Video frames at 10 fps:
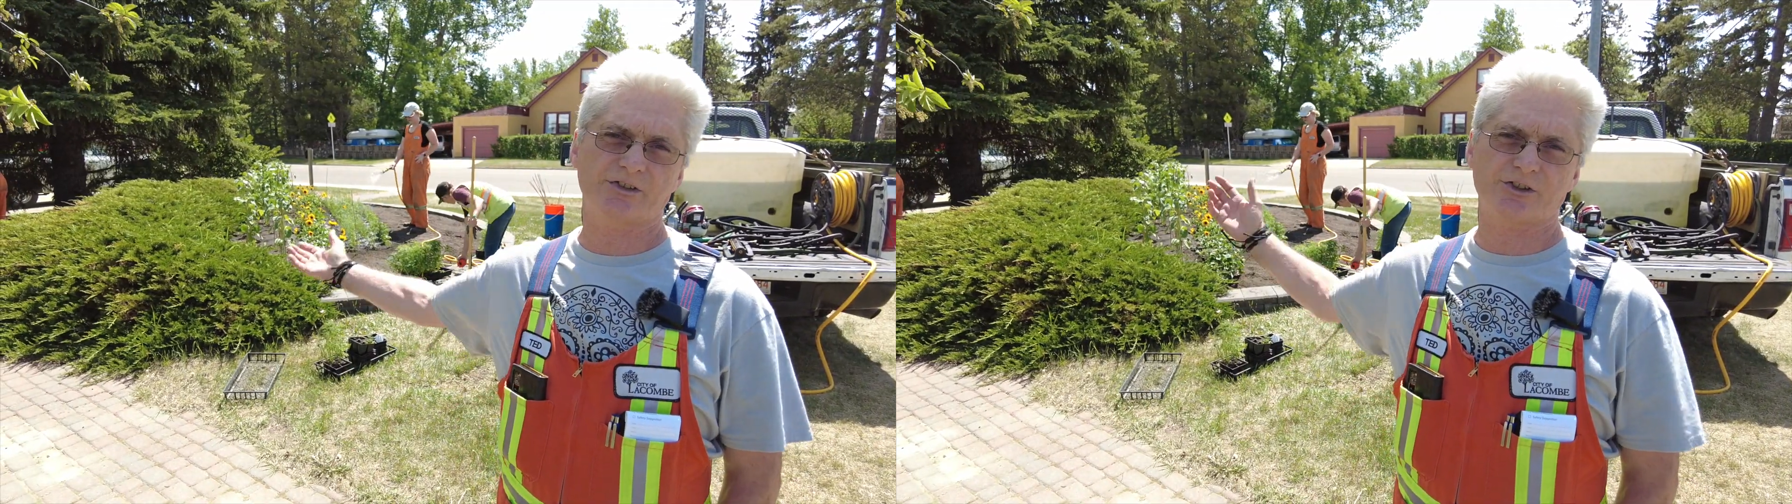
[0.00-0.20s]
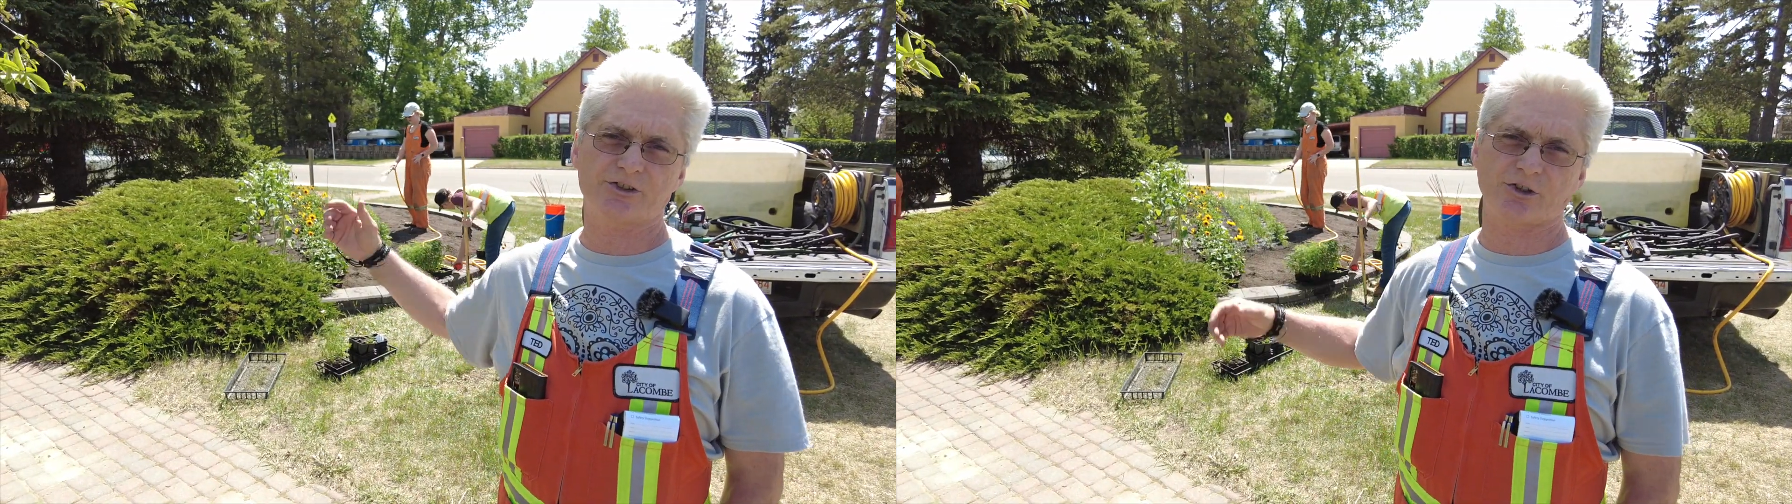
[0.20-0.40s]

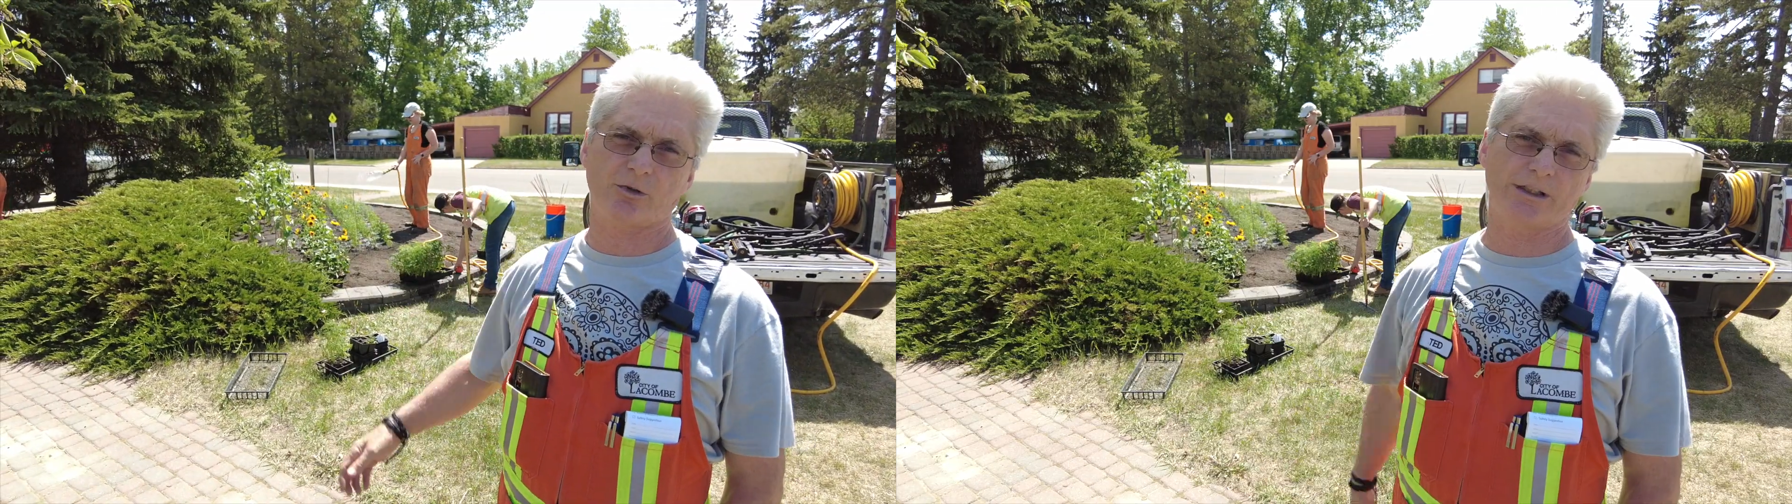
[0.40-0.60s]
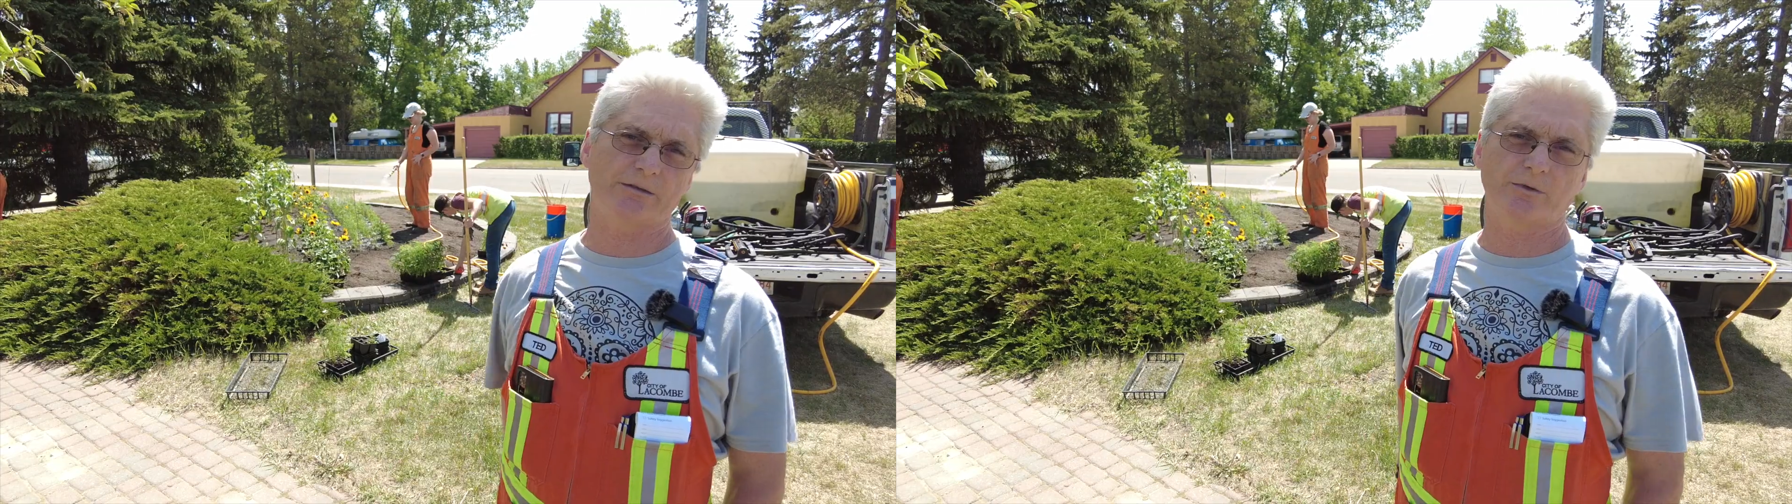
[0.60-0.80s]
just
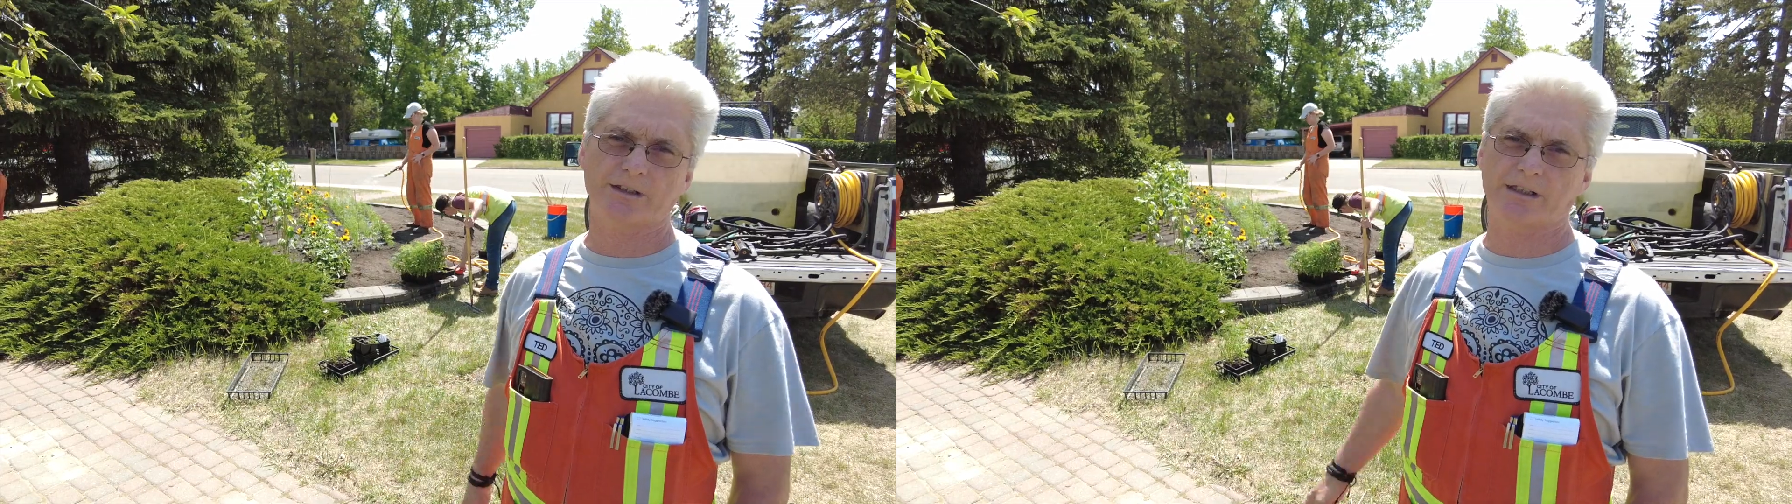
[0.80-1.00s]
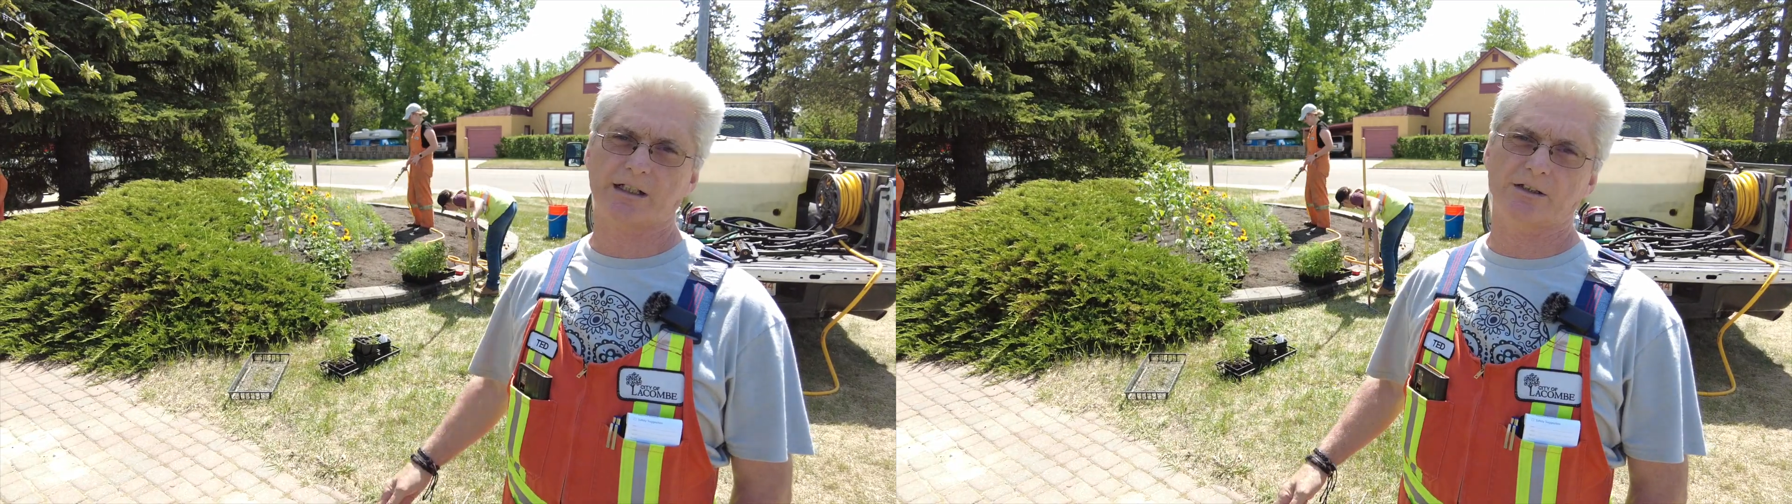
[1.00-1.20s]
showing with
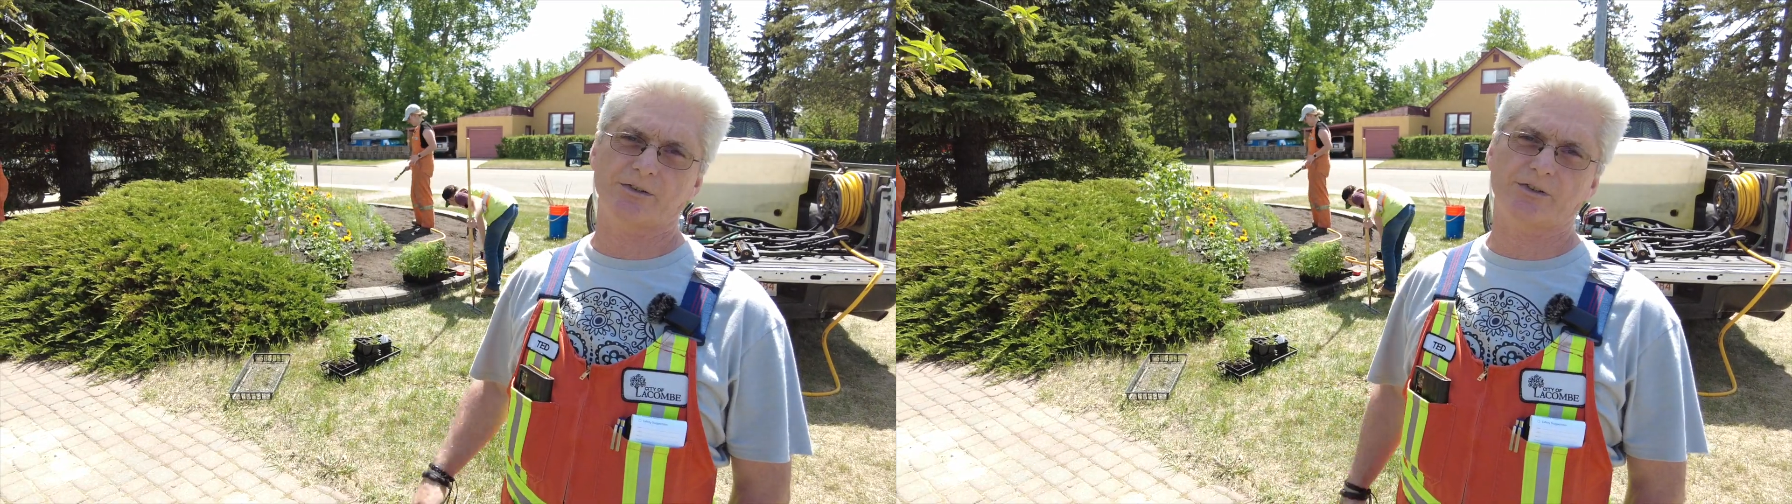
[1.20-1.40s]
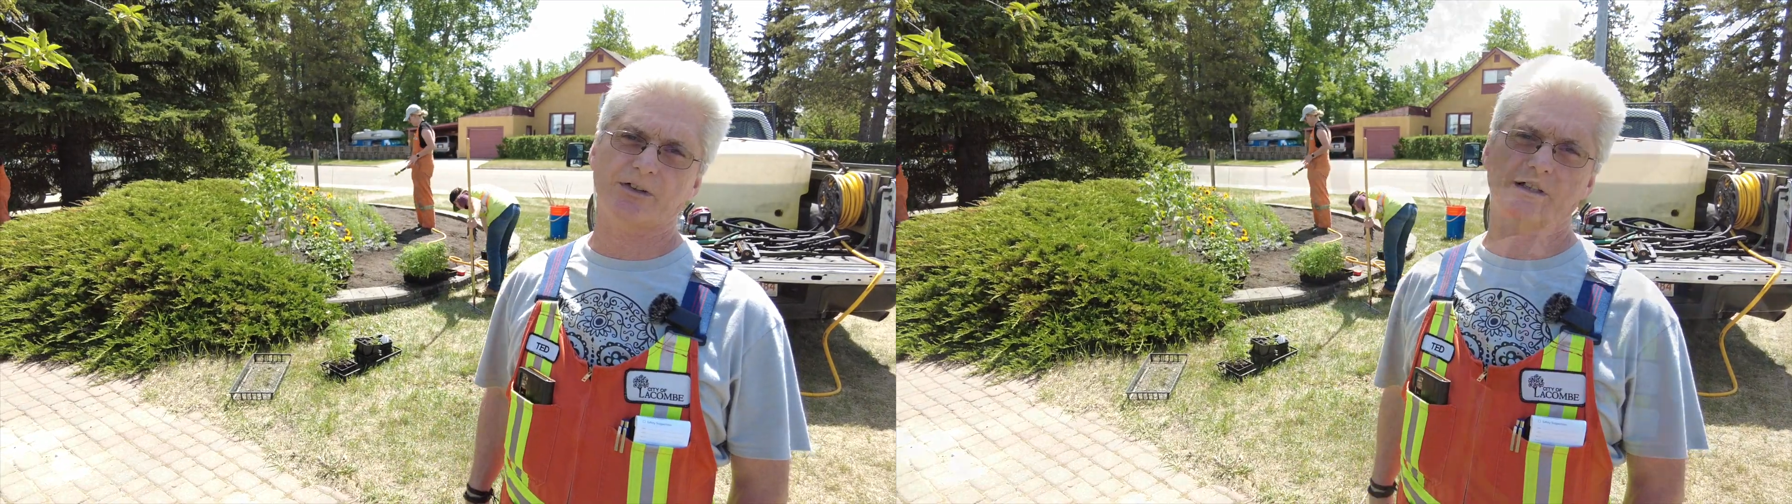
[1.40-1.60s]
the
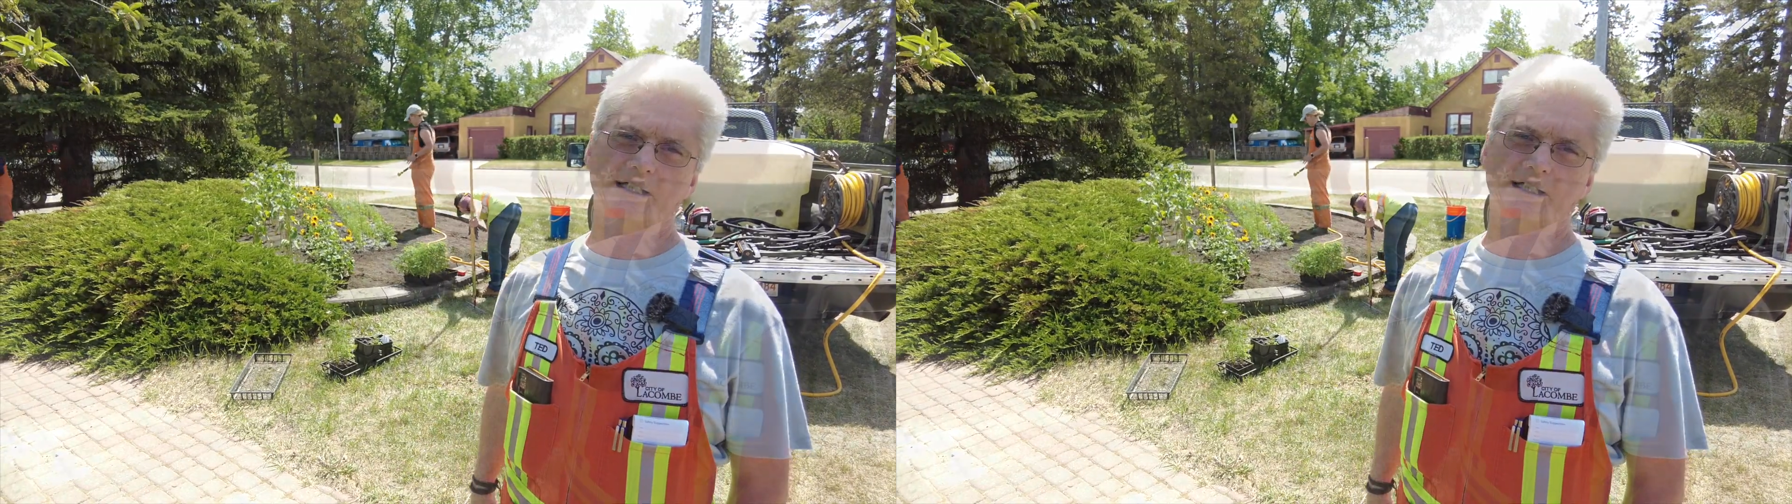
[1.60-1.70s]
colors and all